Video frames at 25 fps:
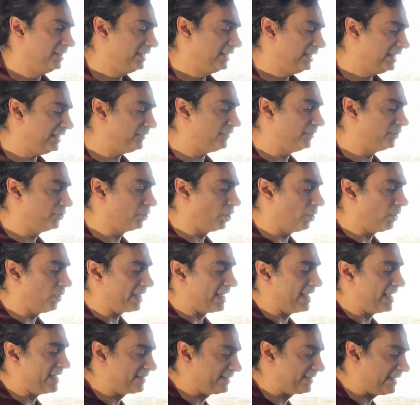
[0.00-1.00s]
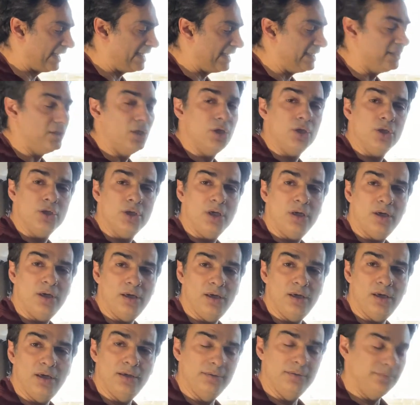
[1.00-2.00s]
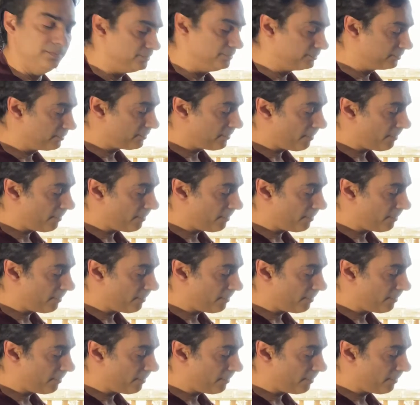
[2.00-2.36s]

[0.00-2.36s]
even though it has a um,